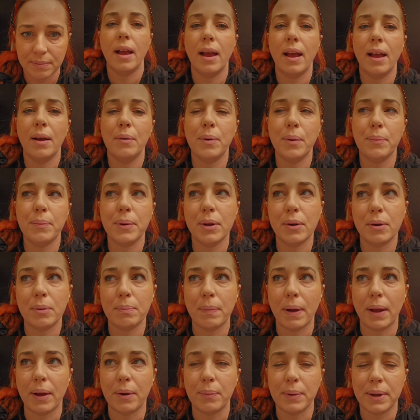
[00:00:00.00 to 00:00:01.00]
And when we look
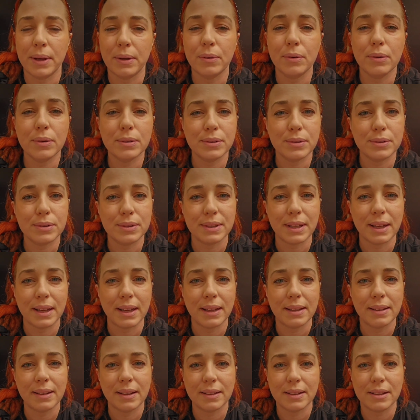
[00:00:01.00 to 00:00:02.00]
back, we can also
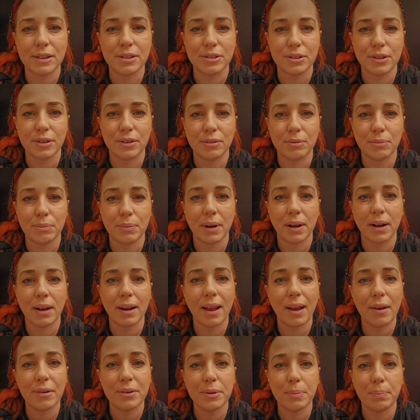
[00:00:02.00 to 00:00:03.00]
see that these children were
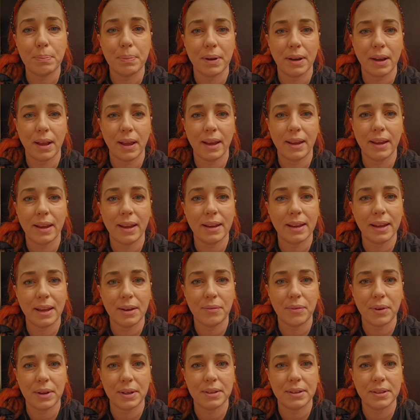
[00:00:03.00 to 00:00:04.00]
allowed to play and
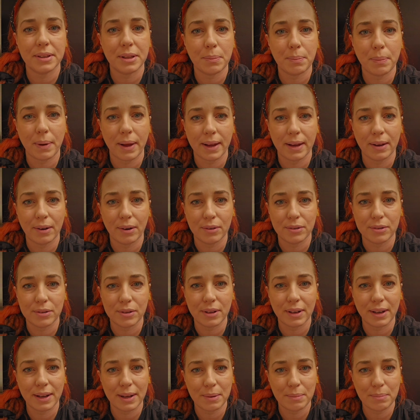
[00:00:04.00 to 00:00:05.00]
give in to their
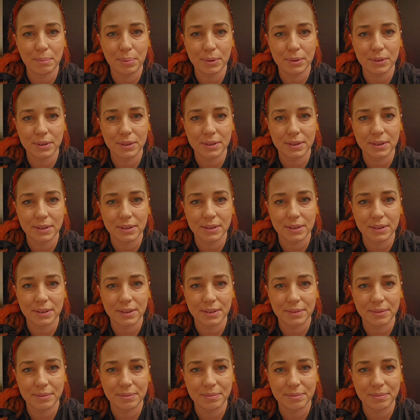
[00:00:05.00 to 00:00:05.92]
biological impulses,